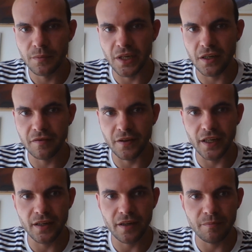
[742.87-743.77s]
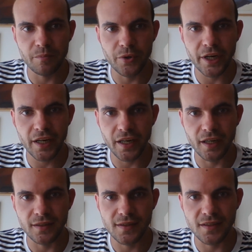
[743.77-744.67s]
being fun. I'm
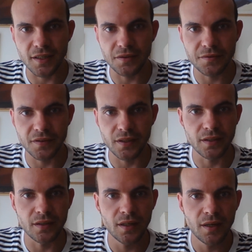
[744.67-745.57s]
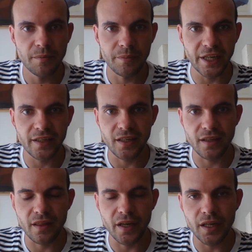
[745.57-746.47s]
breaking stuff and
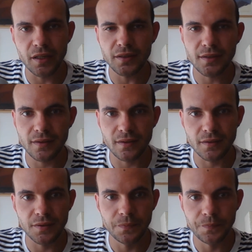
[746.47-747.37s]
painting things, and